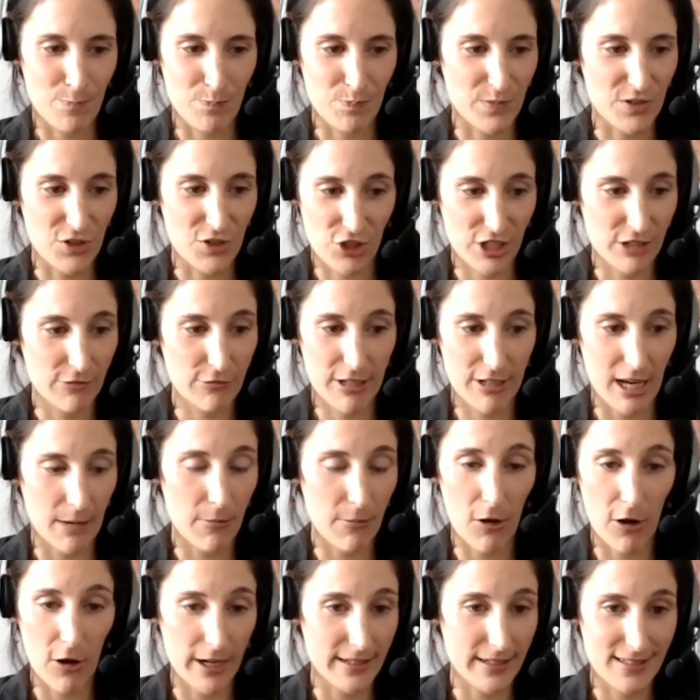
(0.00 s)
she would
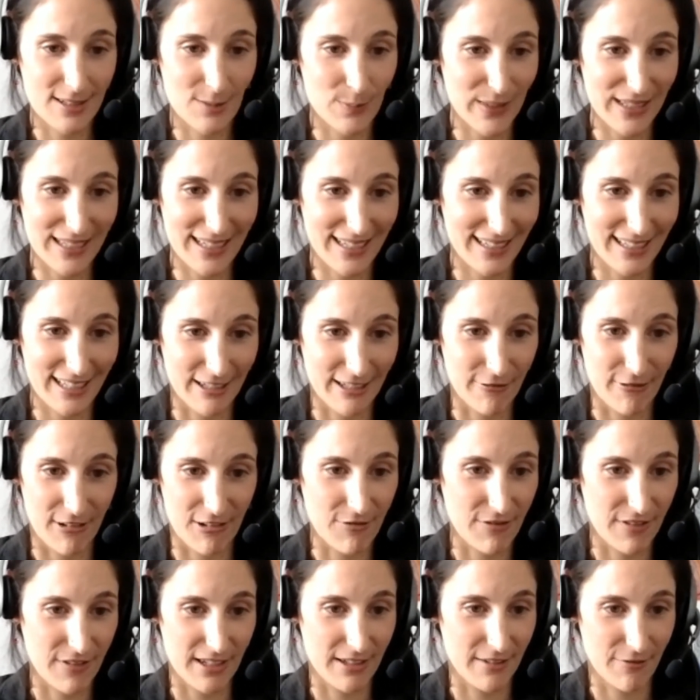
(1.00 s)
avoid speaking
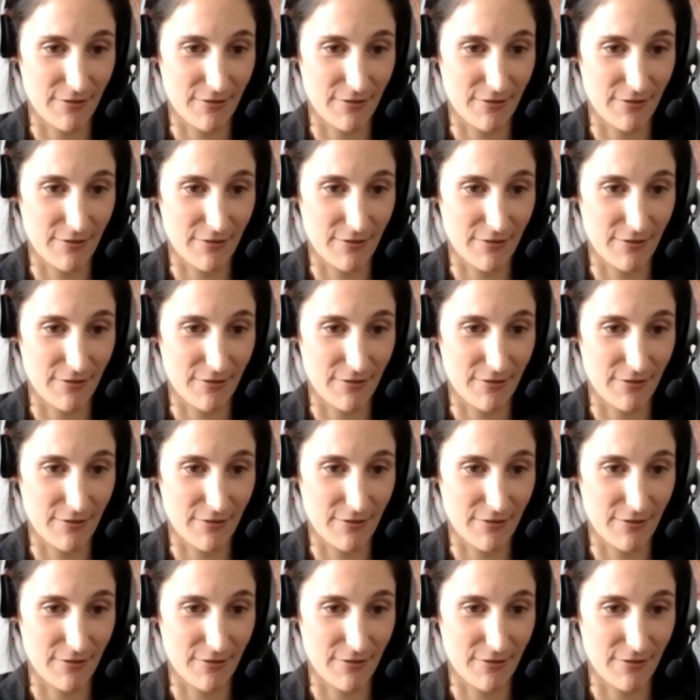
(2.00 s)
if